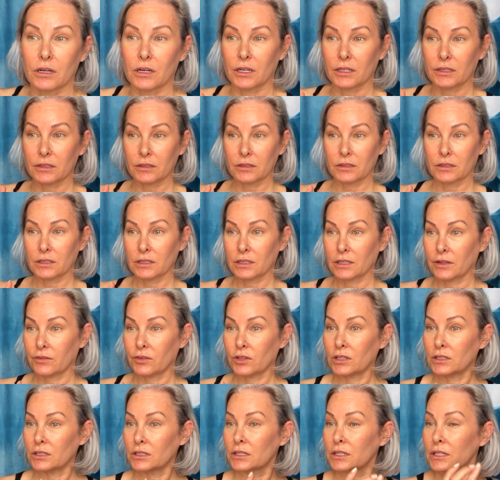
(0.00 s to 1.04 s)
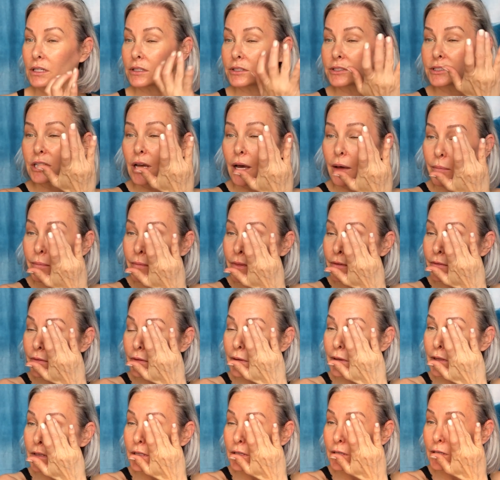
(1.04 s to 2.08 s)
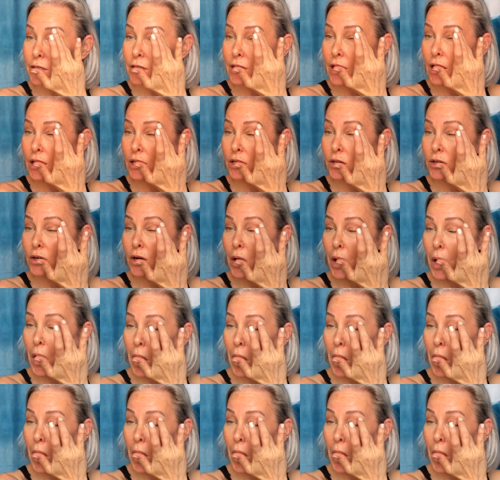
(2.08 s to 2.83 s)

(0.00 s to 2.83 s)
on, give you a little depth, a little color.